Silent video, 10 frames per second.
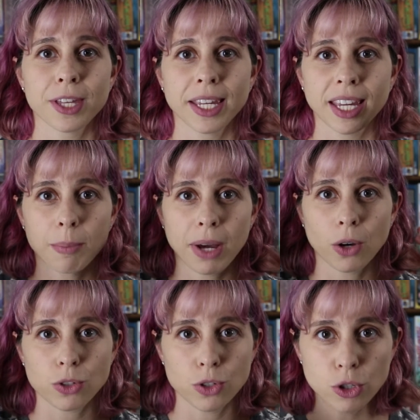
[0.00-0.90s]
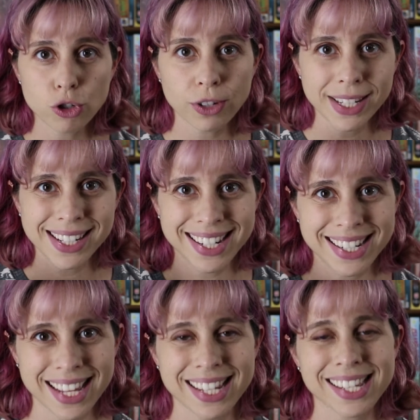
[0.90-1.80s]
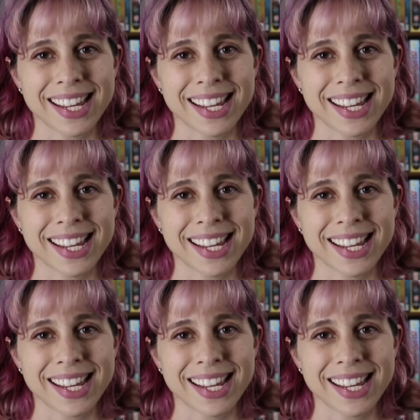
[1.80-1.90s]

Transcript: thinking about nutrient-dense